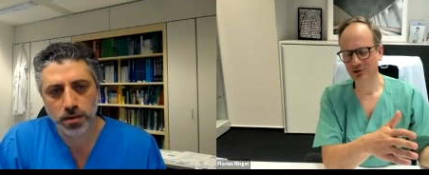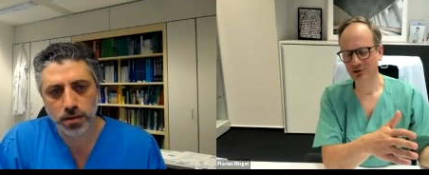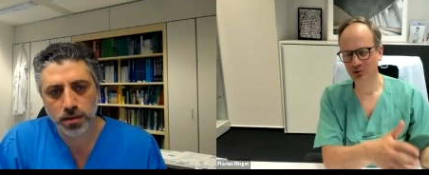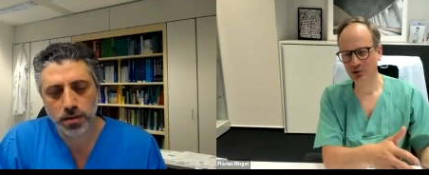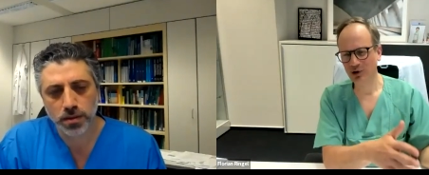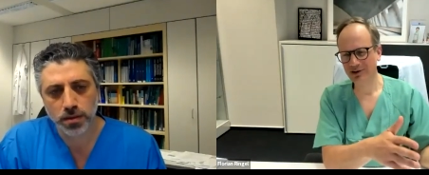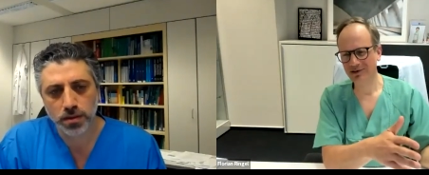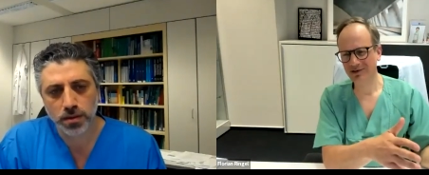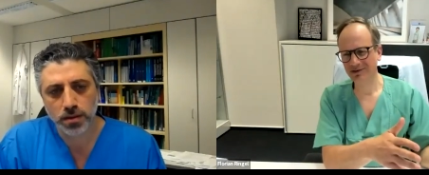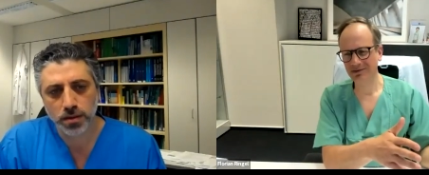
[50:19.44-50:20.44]
Speaker 1: do
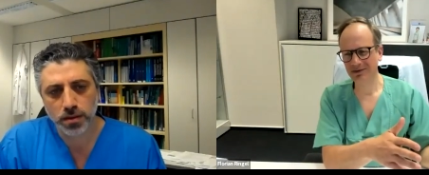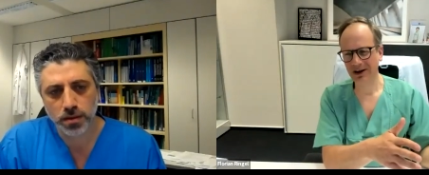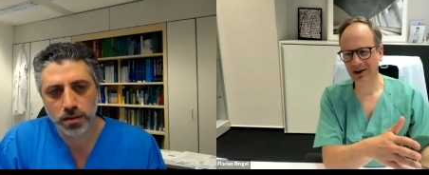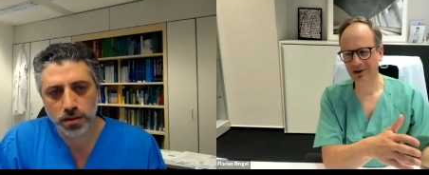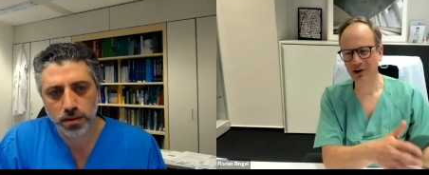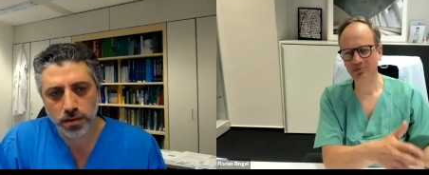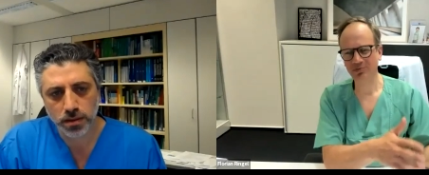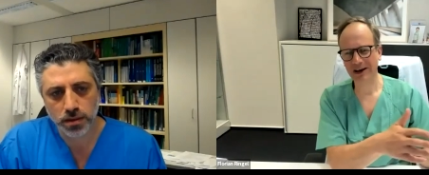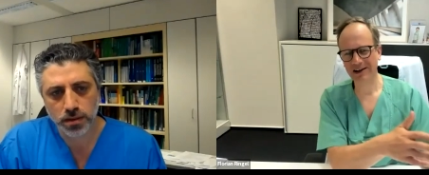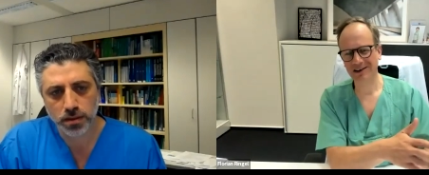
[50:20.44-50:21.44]
not are
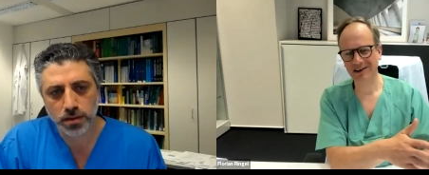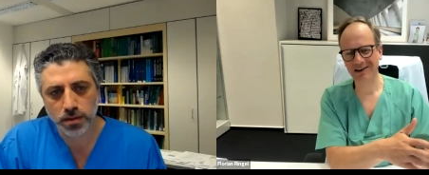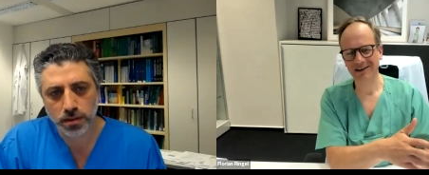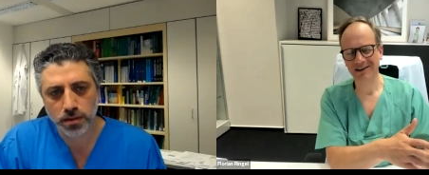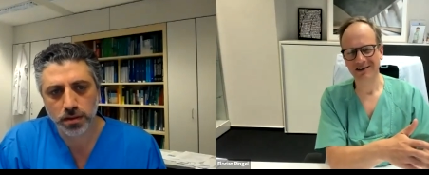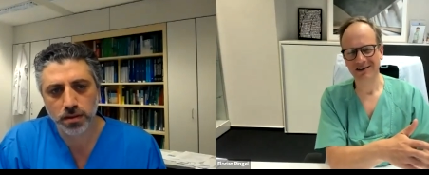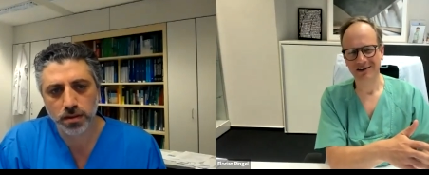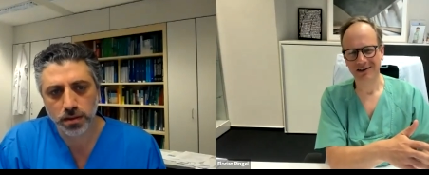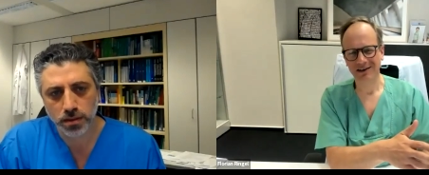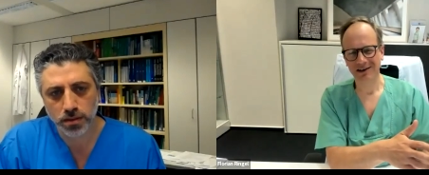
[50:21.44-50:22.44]
not better
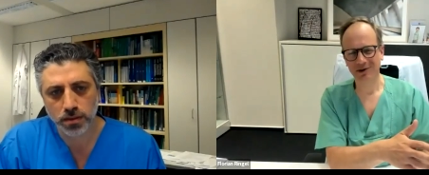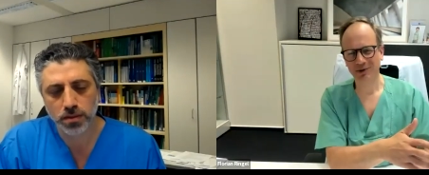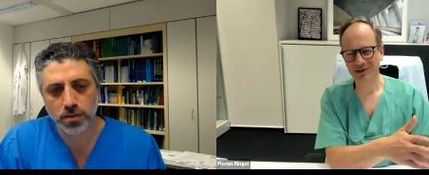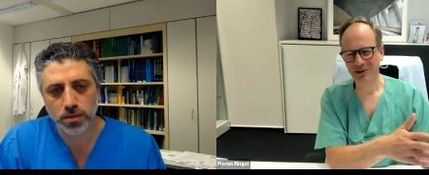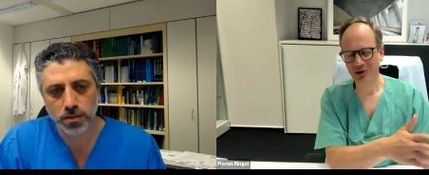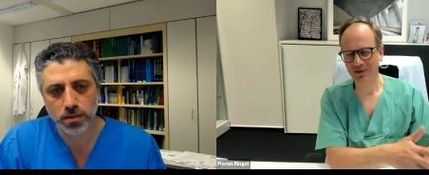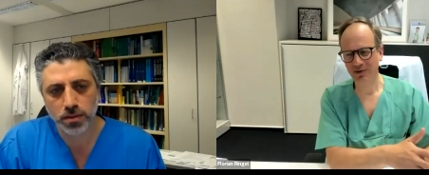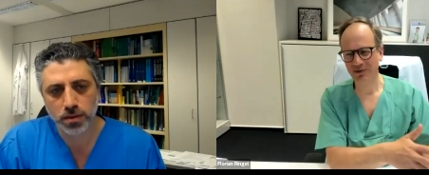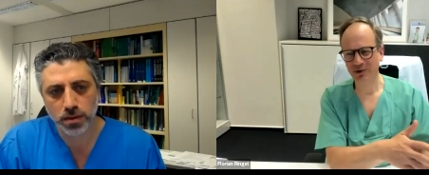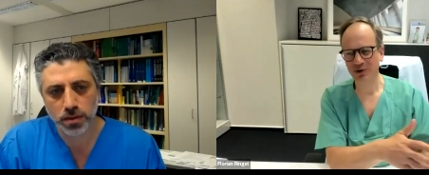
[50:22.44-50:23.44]
uh, whether you go
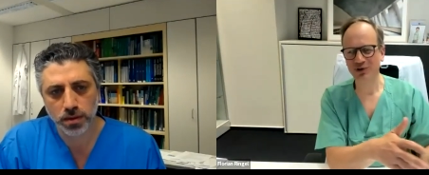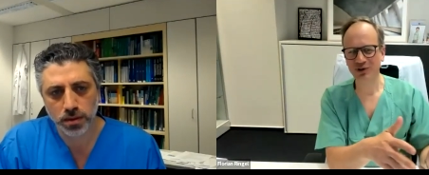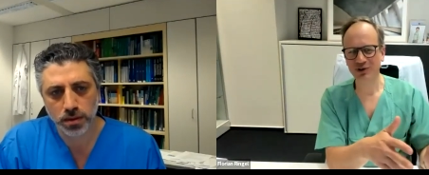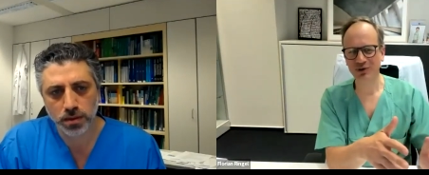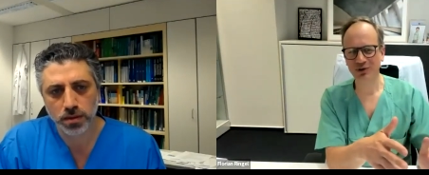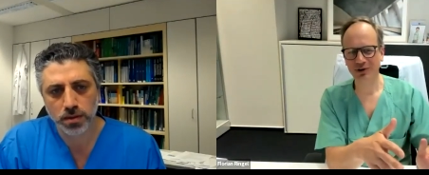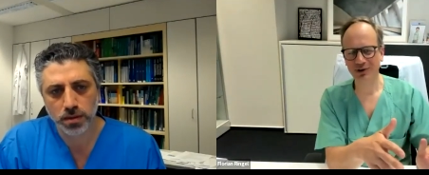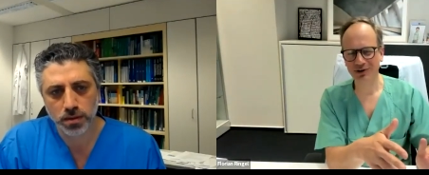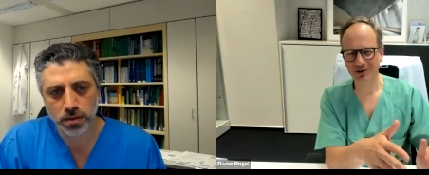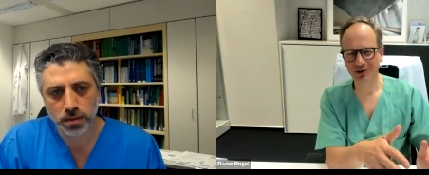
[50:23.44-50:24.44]
for fusion
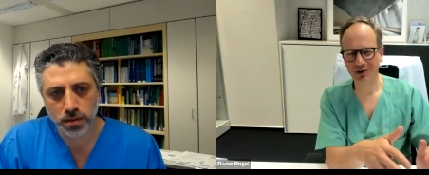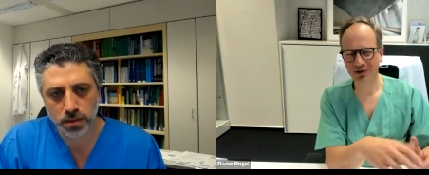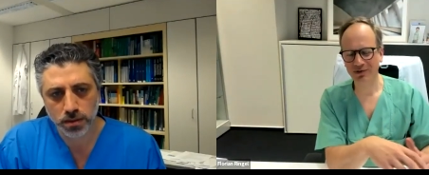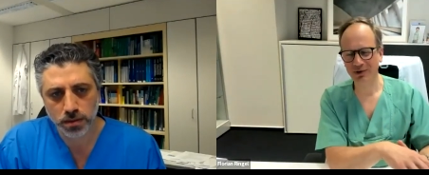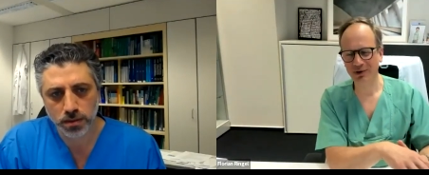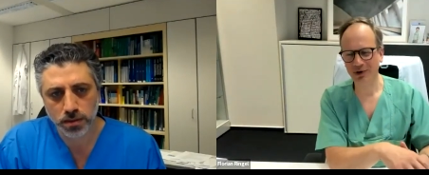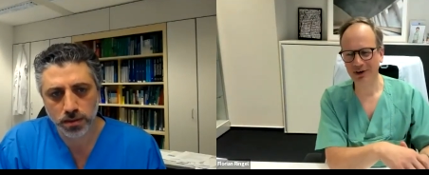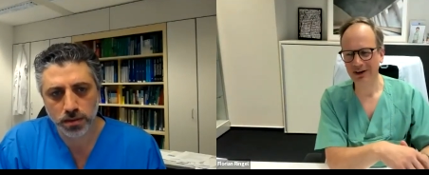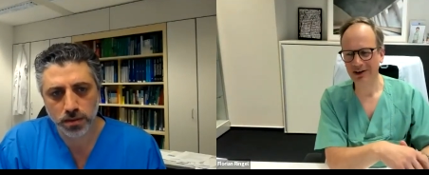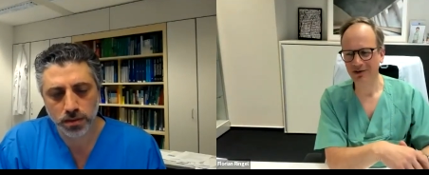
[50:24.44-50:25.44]
or you go
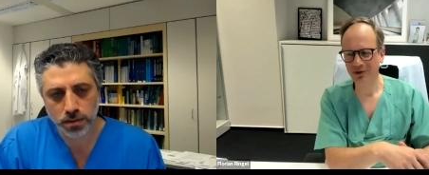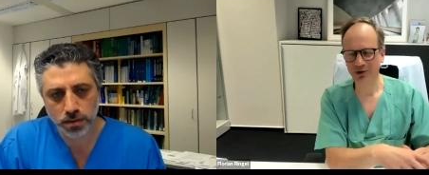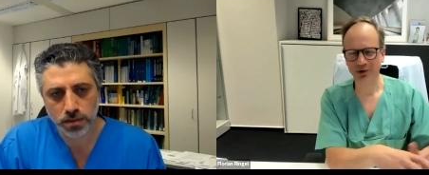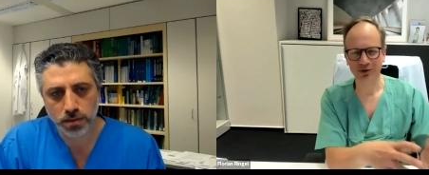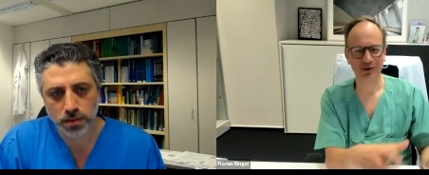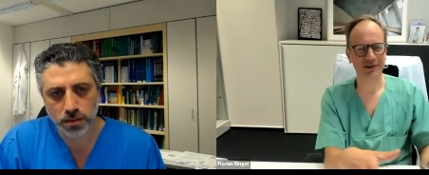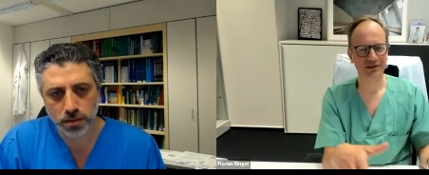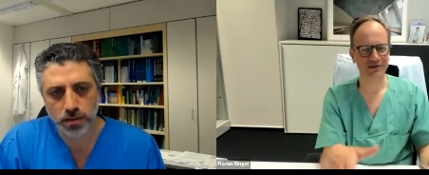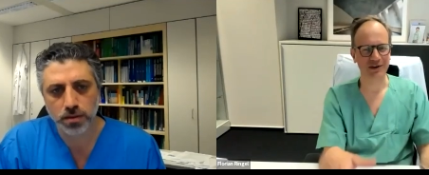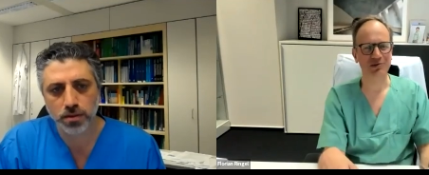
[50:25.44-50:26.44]
for for
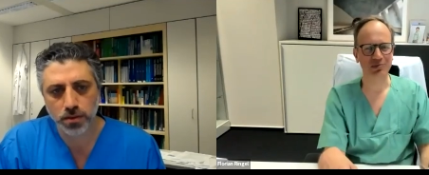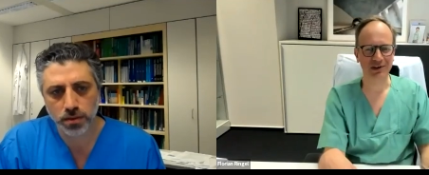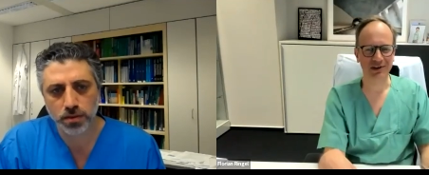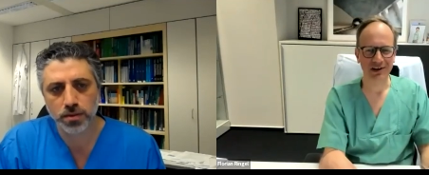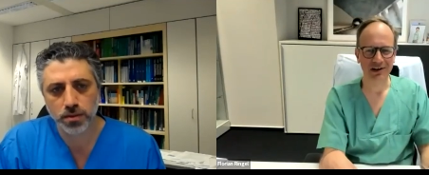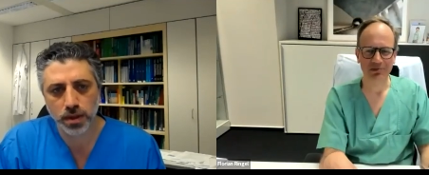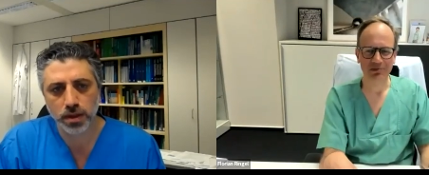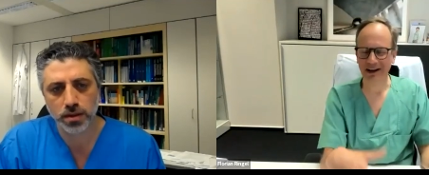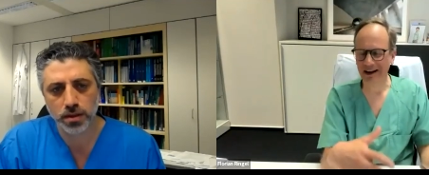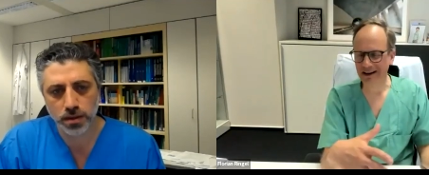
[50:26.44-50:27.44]
conservative therapy.
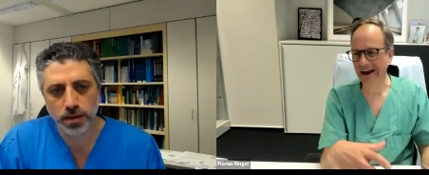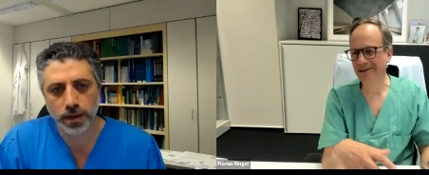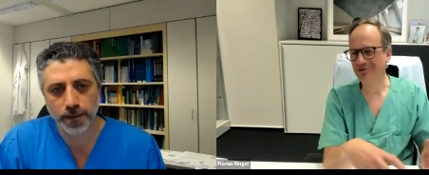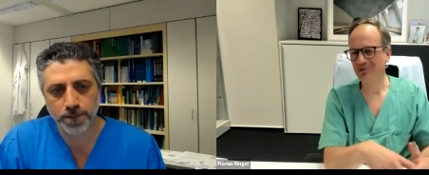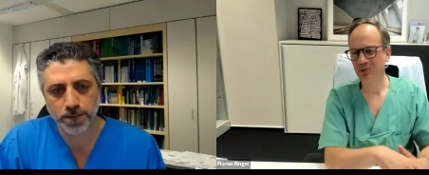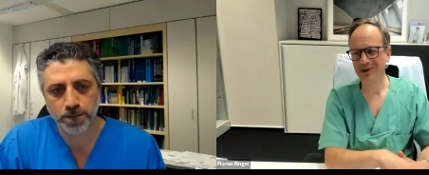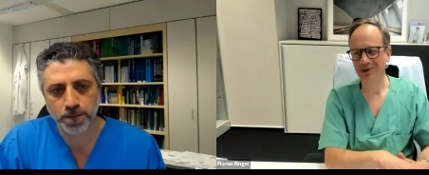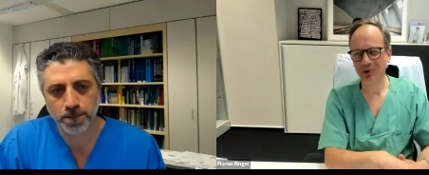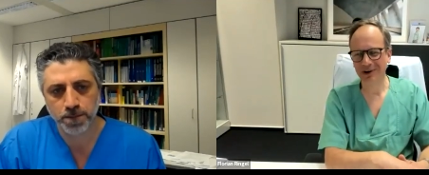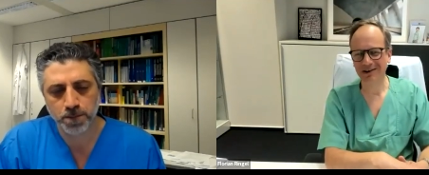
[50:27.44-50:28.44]
Right. But again,
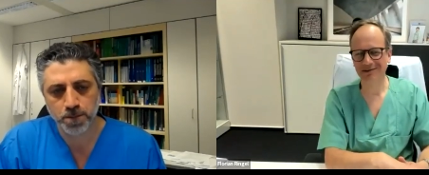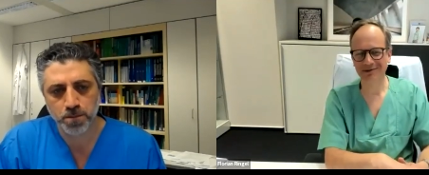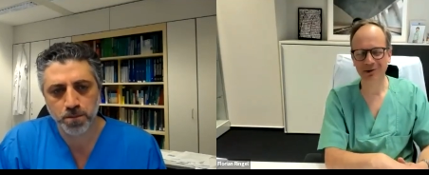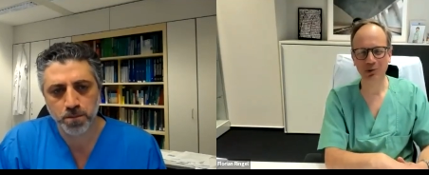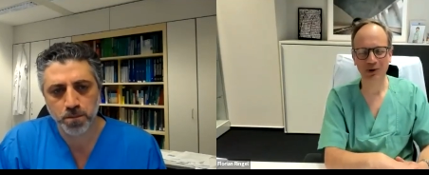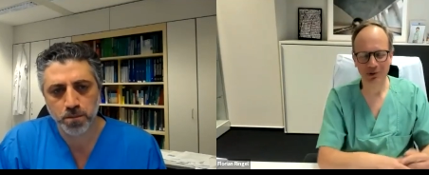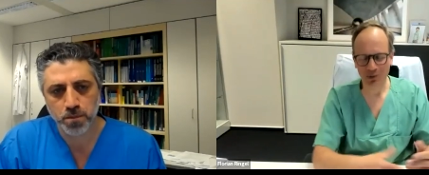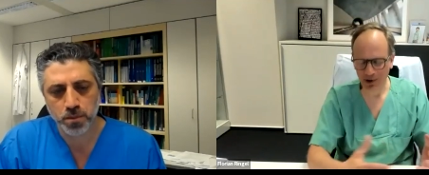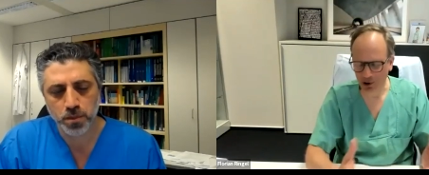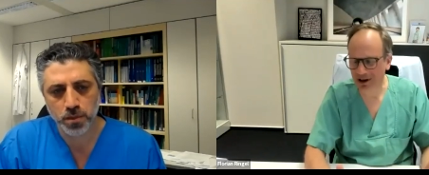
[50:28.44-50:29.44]
we we
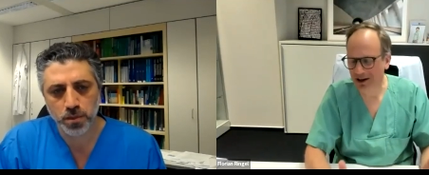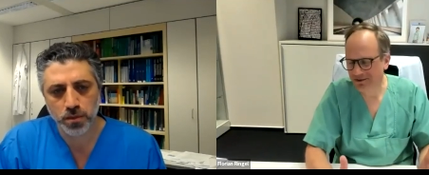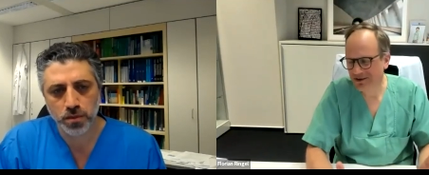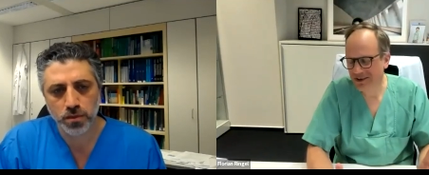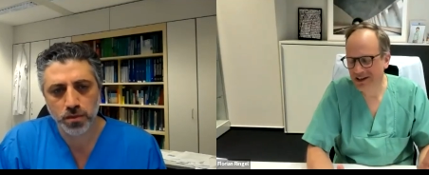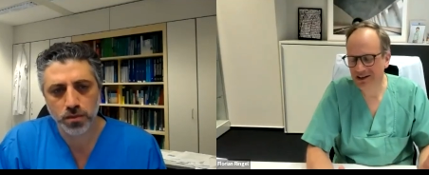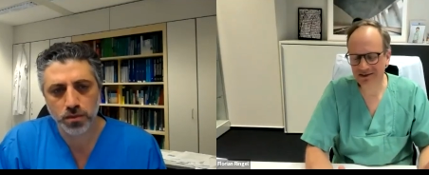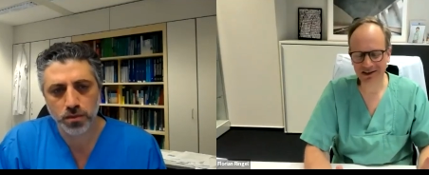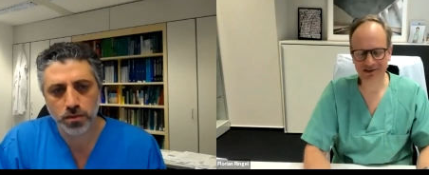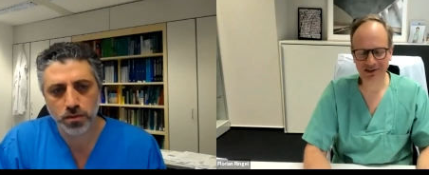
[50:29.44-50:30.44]
we, we all have the
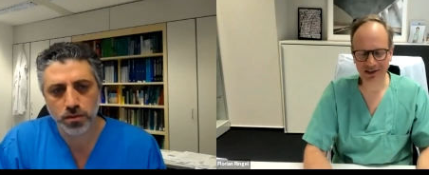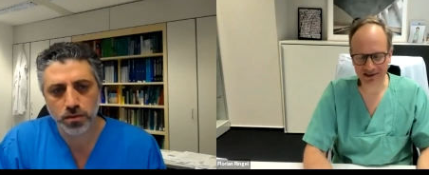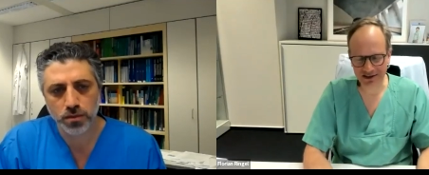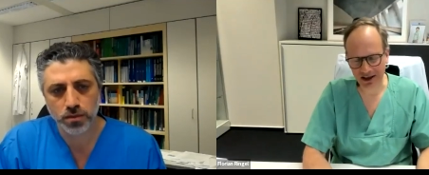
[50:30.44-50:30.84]
feeling there's there's